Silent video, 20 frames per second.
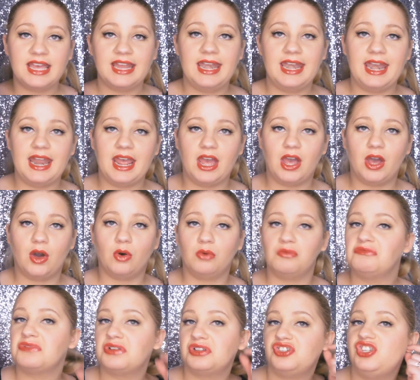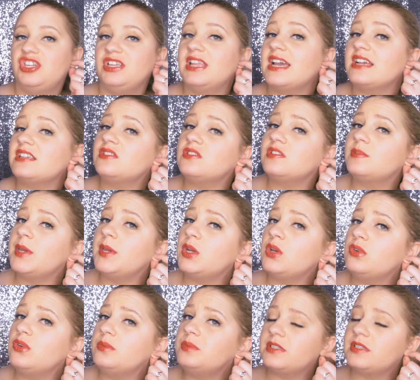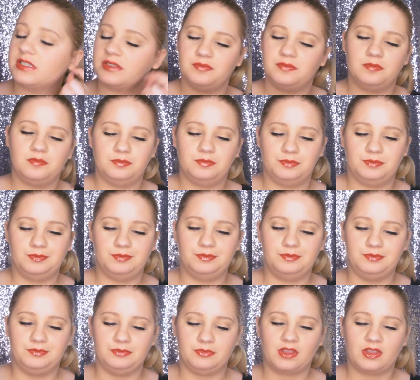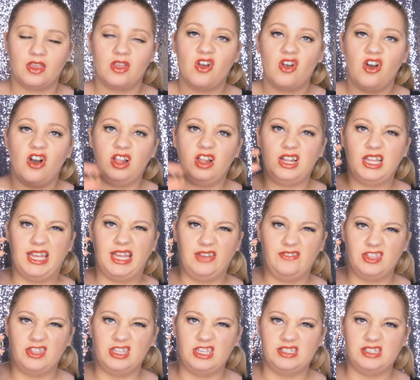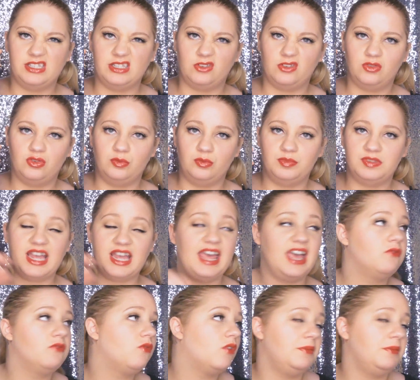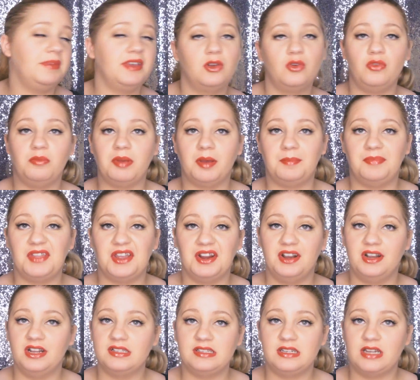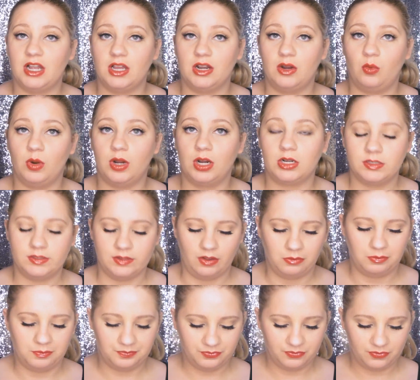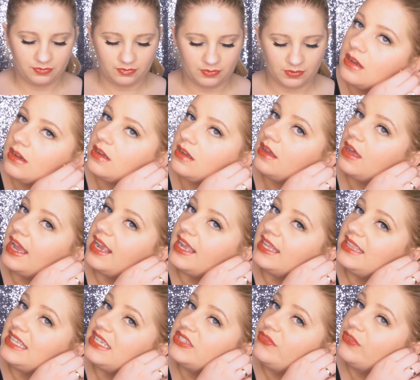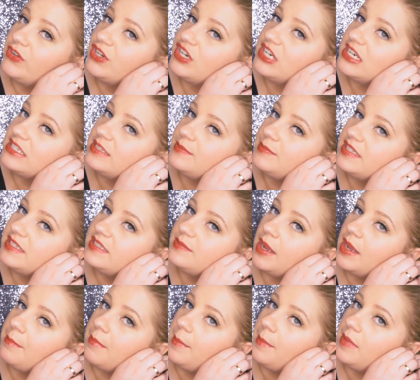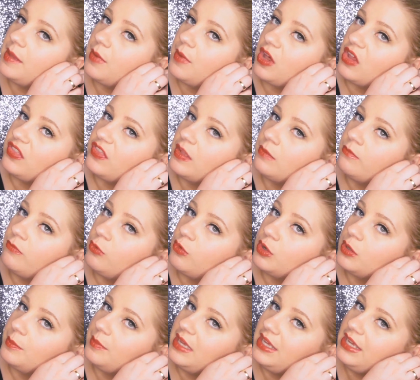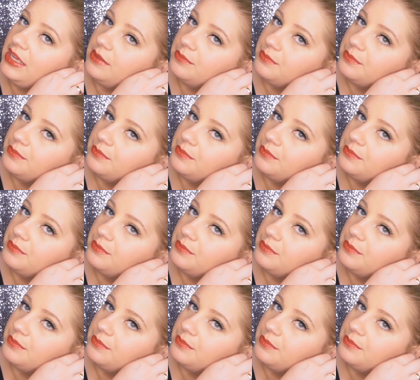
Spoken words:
Now, she likes those big hoops. All I have is these little hoops. I have one big hoop up there and it's not going to work. So I got these for Christmas. My mommy bought them for me.